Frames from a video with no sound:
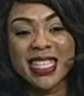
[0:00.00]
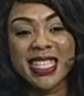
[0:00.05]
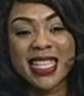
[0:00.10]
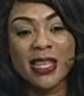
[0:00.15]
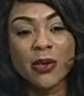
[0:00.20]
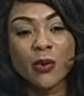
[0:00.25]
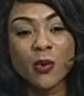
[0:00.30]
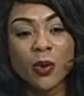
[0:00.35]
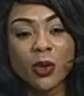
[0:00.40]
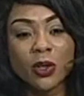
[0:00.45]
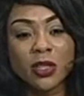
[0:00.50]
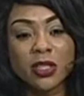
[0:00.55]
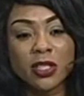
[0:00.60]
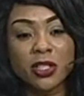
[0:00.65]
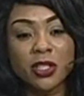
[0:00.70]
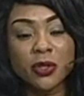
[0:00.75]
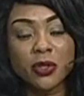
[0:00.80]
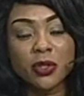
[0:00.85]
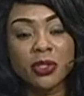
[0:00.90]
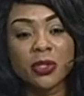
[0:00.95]
wants
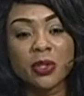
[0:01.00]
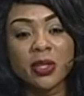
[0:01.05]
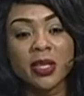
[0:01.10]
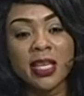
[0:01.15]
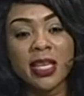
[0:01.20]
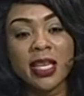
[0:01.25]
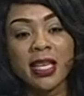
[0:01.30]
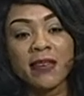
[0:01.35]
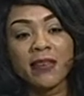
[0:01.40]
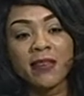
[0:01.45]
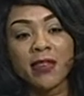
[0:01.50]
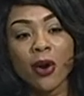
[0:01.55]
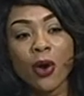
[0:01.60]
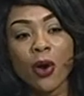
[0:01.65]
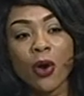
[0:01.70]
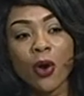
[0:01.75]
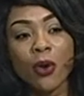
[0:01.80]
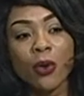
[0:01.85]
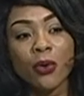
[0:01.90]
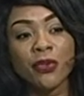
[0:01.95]
you to leave the
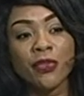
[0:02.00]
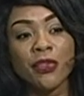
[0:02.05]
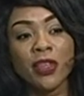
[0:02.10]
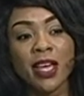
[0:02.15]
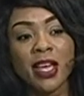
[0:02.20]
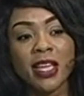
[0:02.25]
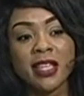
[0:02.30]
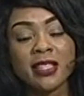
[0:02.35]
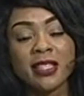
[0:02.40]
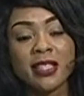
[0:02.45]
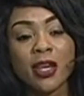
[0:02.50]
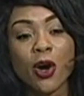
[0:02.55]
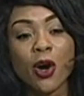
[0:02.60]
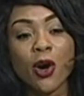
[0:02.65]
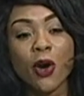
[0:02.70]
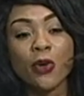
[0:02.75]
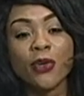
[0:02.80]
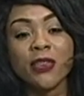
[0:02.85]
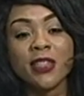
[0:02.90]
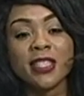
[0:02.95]
old things.
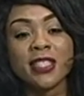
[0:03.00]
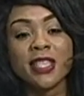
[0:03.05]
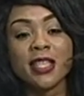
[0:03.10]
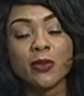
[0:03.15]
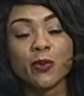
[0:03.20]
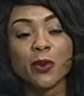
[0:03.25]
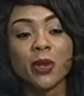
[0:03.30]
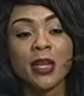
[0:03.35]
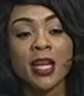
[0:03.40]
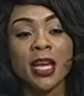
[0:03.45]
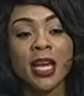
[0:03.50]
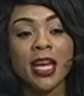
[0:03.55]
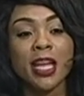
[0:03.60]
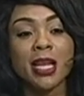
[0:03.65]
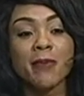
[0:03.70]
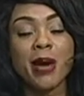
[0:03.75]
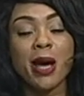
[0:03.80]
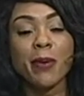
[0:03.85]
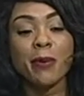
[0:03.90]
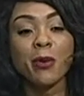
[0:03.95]
He says, well, in the
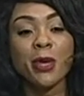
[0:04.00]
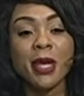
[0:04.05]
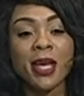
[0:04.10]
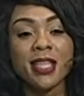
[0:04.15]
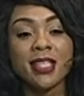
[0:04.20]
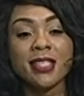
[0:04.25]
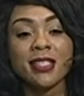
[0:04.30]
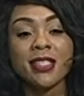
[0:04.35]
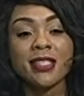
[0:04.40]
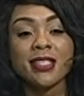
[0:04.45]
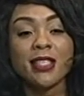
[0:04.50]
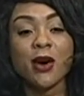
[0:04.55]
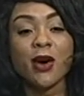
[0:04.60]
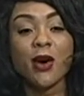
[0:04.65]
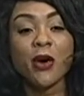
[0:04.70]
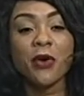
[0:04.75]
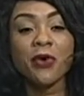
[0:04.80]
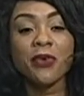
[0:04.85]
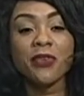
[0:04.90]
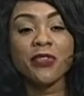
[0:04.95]
Bible, he says the
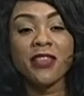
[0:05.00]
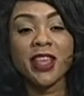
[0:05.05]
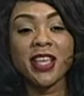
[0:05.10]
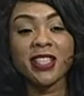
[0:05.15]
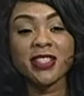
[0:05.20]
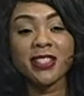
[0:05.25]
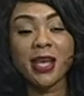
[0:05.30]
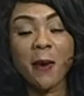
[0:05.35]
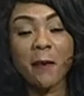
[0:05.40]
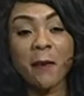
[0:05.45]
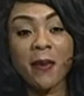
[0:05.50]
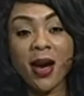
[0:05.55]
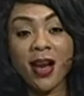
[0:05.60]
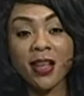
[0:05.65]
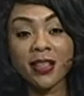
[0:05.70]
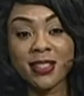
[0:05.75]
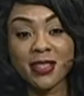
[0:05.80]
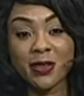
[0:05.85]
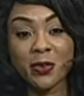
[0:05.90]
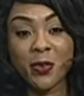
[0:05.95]
old things are
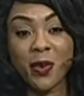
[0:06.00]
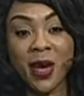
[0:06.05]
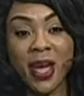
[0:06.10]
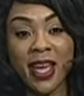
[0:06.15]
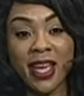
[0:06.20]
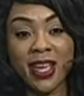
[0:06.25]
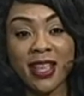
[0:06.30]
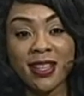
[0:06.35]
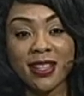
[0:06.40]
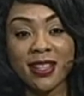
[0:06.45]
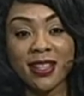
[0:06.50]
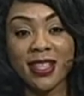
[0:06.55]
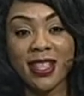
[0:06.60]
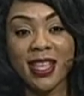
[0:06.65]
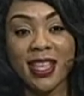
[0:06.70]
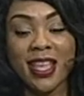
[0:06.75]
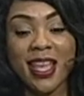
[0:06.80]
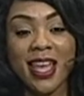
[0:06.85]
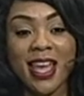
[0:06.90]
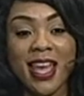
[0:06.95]
passed away.
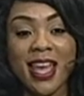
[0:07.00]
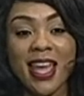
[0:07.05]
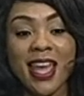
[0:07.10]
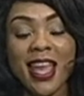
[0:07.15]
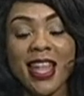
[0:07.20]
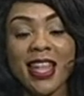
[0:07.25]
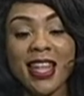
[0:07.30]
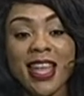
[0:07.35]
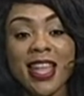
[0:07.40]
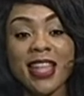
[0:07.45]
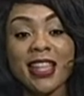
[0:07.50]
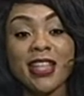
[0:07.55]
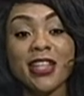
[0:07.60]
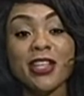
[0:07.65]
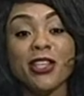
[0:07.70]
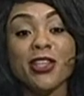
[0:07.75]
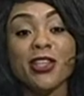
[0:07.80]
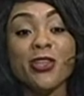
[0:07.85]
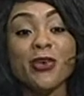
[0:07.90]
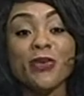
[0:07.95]
And then the
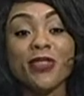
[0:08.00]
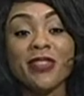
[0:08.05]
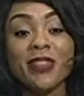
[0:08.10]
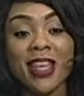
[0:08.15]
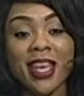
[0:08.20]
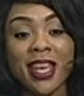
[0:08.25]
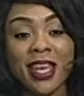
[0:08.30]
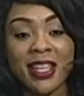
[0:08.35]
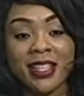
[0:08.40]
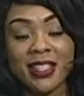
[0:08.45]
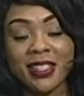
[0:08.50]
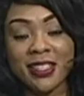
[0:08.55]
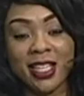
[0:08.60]
new things,